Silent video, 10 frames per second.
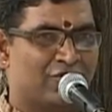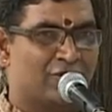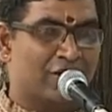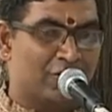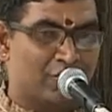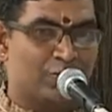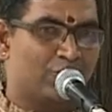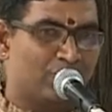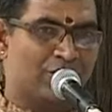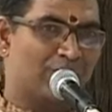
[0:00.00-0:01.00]
So you can
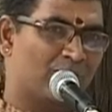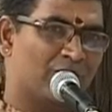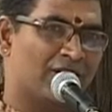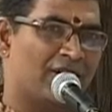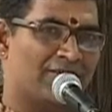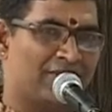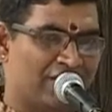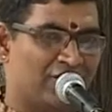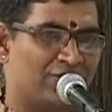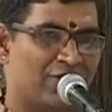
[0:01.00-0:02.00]
do the Mohara with
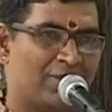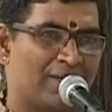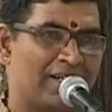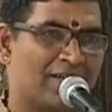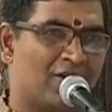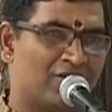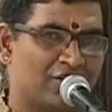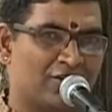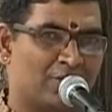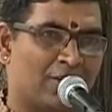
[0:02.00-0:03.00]
this format on
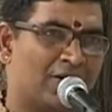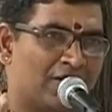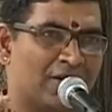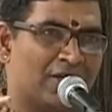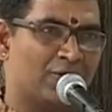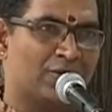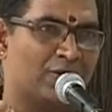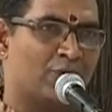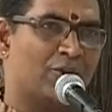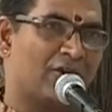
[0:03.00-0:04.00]
the spot. You can do
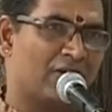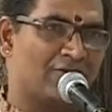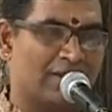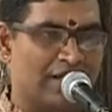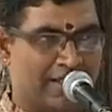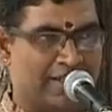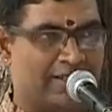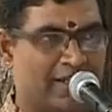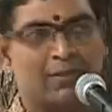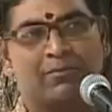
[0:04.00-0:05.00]
the Mohara for any
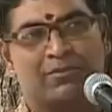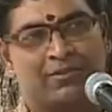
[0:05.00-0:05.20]
talam.